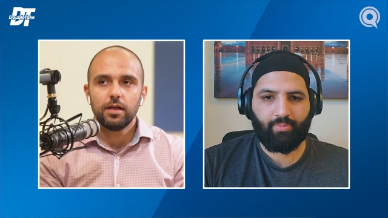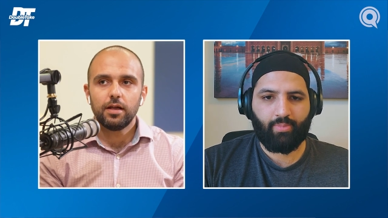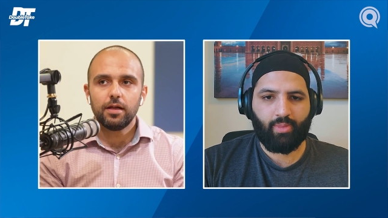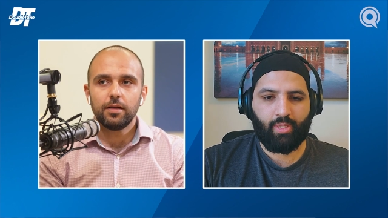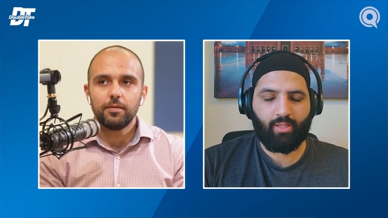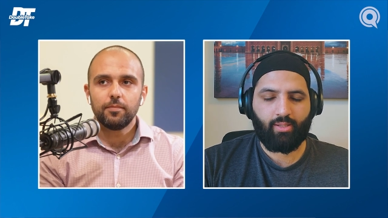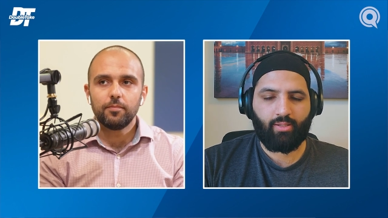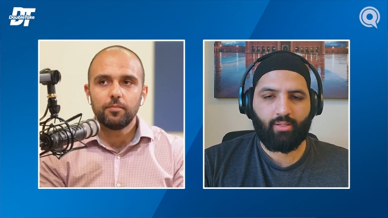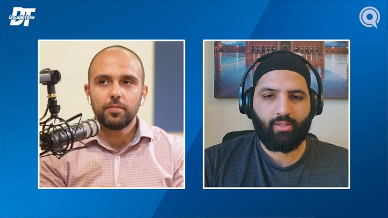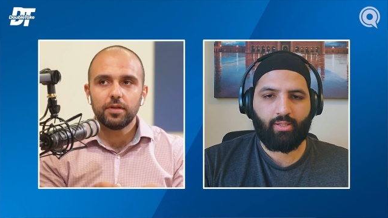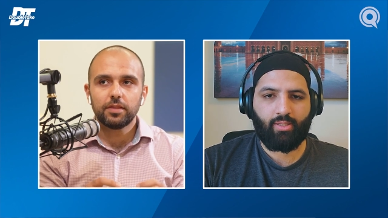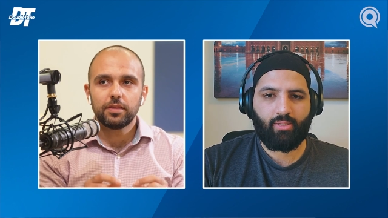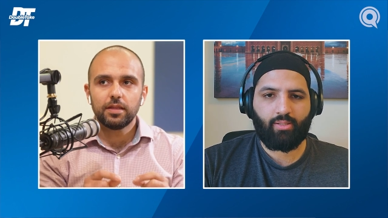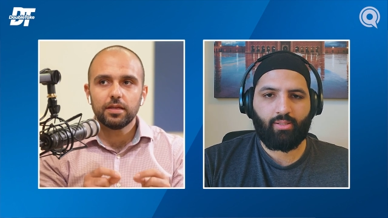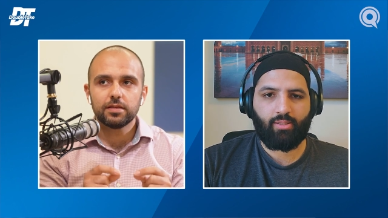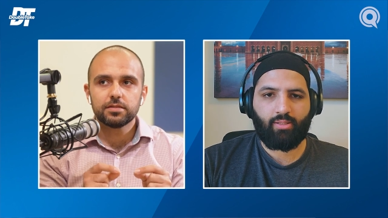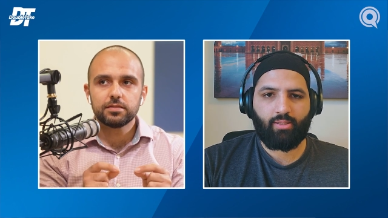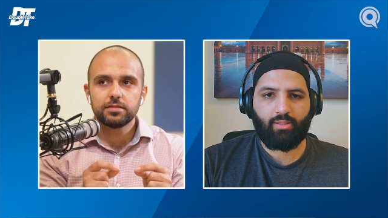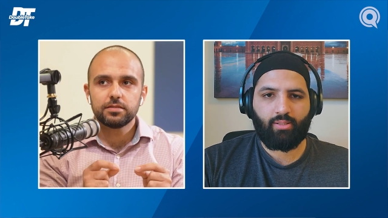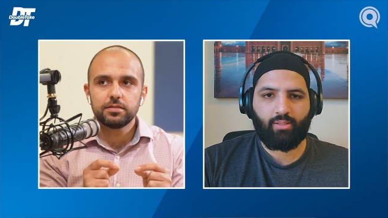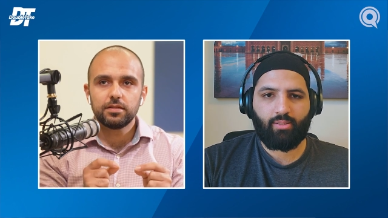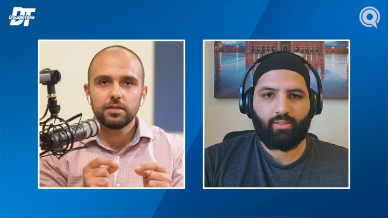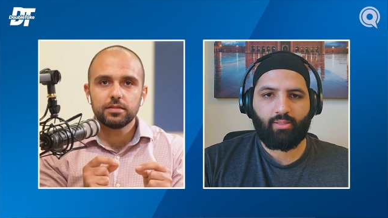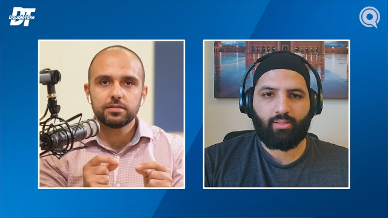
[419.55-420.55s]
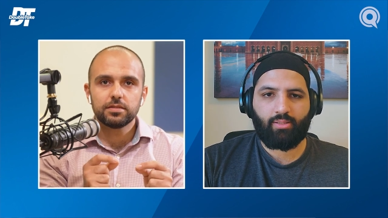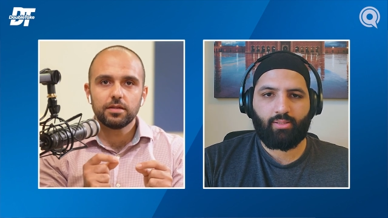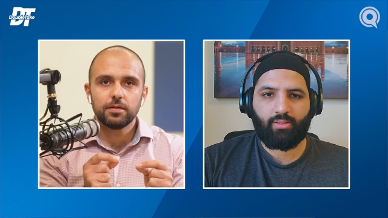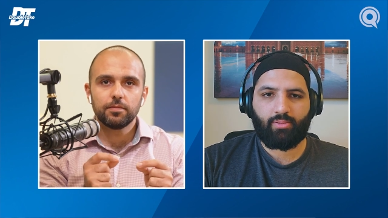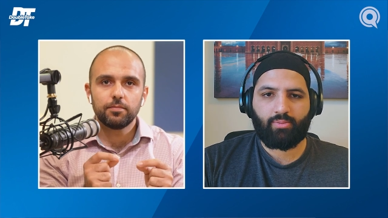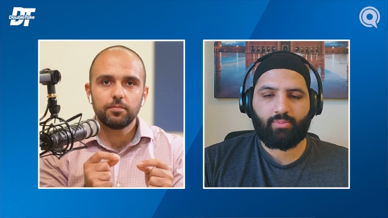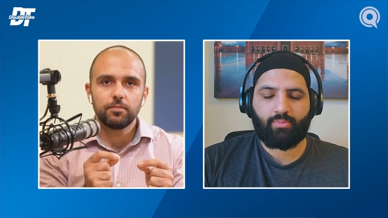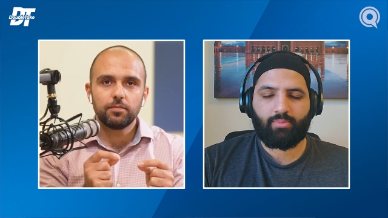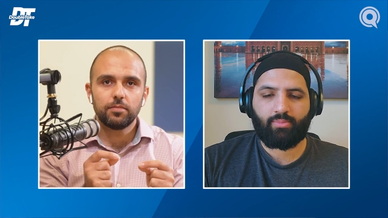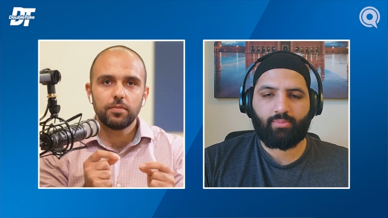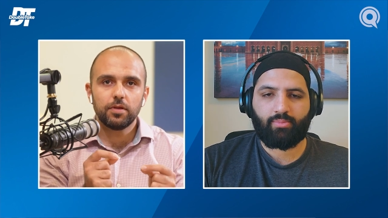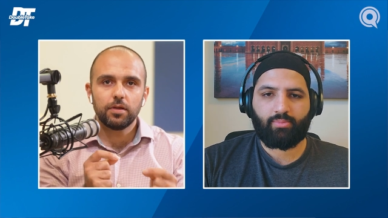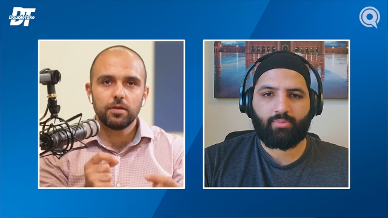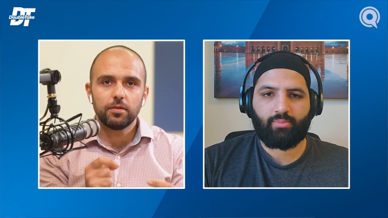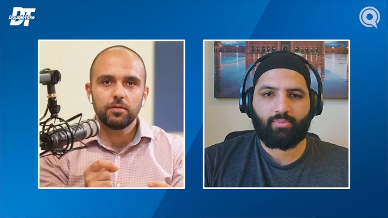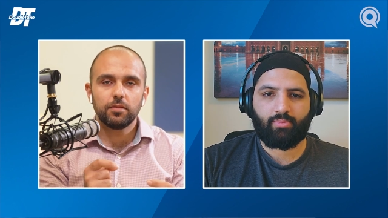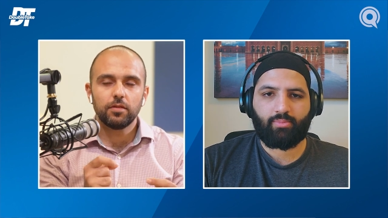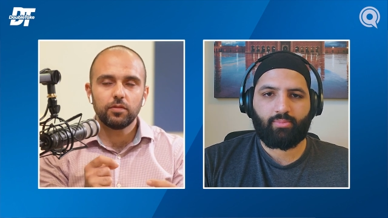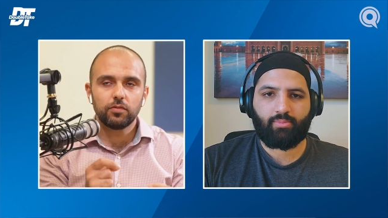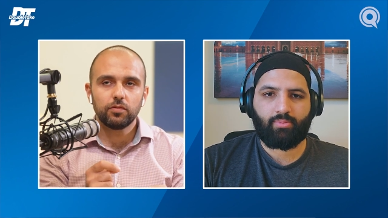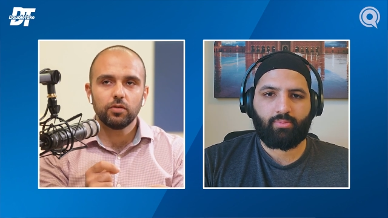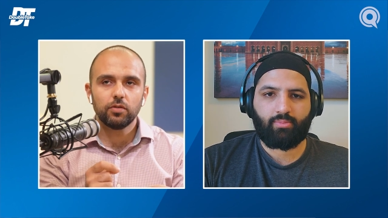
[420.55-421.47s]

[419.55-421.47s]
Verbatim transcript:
Speaker 1: Um, but there's there's a, a